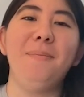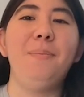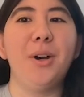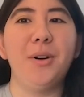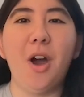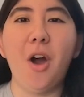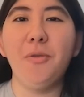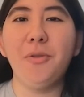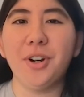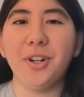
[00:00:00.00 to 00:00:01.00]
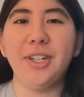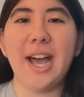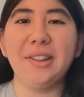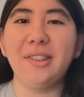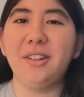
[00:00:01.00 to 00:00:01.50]
but over the
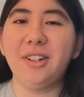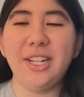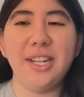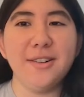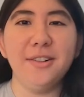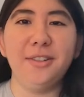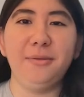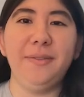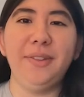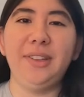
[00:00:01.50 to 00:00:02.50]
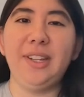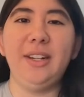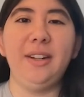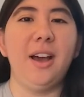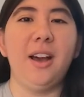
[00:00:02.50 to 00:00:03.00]
last 30 years, we've
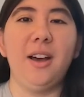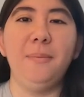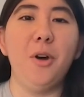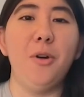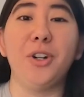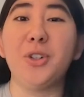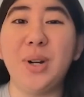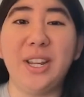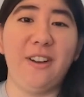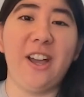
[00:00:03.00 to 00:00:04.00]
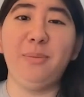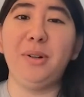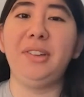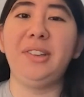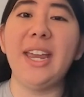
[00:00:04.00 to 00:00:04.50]
seen over
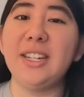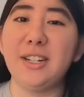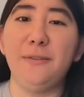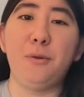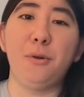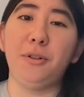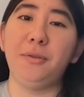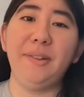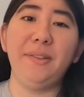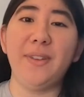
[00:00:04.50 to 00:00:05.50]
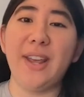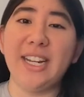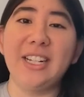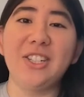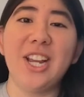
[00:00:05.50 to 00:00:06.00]
25% of coral reefs
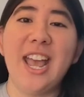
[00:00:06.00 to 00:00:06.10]
vanish,